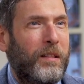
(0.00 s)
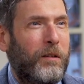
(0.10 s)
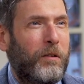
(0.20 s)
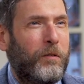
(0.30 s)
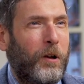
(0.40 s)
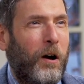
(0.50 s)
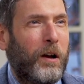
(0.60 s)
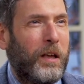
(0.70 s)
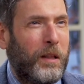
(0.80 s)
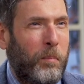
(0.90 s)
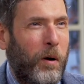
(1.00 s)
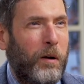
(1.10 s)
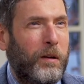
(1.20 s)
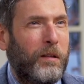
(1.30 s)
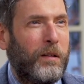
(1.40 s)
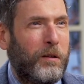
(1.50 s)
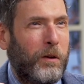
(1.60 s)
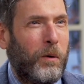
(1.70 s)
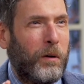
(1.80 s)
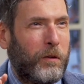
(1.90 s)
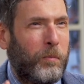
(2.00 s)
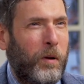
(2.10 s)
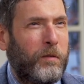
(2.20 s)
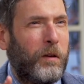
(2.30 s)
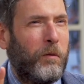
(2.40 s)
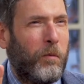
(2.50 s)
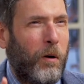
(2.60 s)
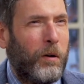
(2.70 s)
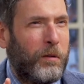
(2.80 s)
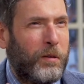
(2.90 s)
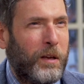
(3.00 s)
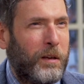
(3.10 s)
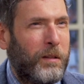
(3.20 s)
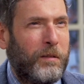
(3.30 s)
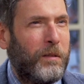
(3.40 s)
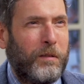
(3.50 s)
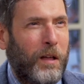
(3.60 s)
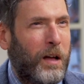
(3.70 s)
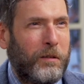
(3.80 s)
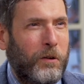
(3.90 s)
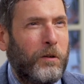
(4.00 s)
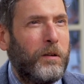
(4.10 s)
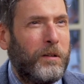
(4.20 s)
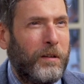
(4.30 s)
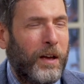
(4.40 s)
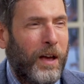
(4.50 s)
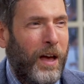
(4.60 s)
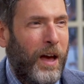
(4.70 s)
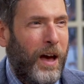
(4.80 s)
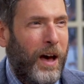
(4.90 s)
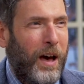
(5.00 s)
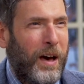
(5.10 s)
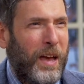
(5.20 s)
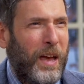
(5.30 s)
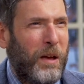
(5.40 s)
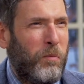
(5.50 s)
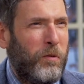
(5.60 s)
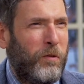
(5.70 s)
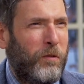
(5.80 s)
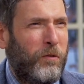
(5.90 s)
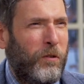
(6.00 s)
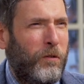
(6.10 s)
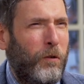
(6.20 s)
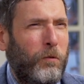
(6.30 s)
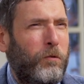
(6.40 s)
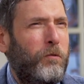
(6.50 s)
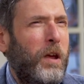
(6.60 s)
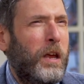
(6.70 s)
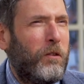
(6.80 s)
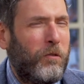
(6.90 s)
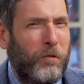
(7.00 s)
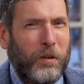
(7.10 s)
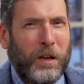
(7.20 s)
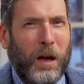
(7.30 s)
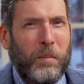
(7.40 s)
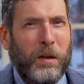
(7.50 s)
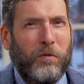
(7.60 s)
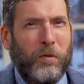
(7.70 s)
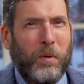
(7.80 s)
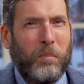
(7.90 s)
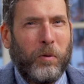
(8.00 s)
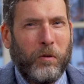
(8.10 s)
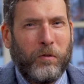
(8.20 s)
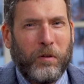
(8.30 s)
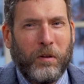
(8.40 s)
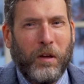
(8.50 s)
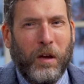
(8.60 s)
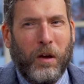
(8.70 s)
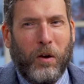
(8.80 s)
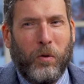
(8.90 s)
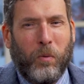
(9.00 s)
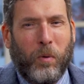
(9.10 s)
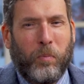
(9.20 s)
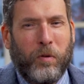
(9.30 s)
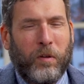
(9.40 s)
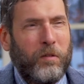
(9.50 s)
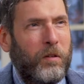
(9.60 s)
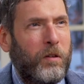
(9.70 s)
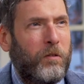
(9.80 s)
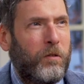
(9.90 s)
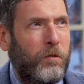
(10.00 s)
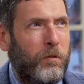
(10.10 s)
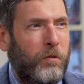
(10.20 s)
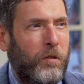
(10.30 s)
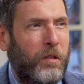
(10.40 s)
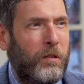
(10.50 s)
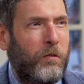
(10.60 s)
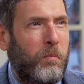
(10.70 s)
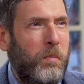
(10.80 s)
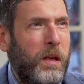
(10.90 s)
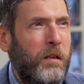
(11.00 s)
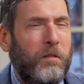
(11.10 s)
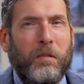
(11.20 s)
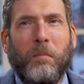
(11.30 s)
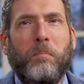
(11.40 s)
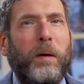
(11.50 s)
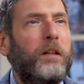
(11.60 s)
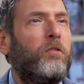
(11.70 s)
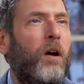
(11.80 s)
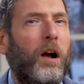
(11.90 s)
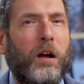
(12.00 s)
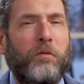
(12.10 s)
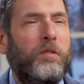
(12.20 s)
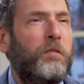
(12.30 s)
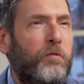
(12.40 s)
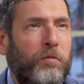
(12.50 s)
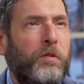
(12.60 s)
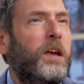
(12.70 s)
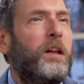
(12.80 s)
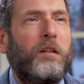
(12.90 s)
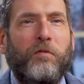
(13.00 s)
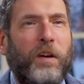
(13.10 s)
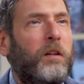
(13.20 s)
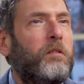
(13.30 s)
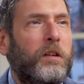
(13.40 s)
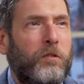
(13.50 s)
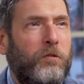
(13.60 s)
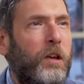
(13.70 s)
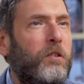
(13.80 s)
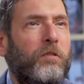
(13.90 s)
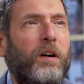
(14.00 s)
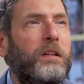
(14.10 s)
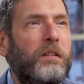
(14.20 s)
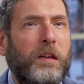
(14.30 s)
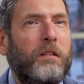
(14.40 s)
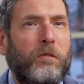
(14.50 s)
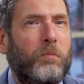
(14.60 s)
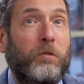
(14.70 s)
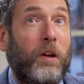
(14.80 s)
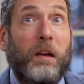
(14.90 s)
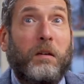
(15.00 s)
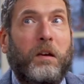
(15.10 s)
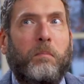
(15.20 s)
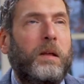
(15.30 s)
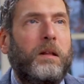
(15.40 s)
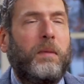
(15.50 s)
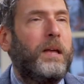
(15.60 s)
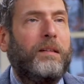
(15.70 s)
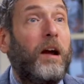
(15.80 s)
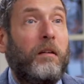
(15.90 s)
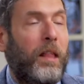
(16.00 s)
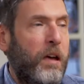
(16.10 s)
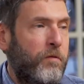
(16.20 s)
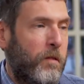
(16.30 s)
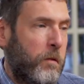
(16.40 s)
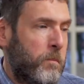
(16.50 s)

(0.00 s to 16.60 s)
There is talk in the party that you are expressing wrong think. This is not good. Uh, it, it was just so strange coming from a person who represents an institution that to me is the bedrock of the free and unfettered exchange of ideas which I committed my entire life to.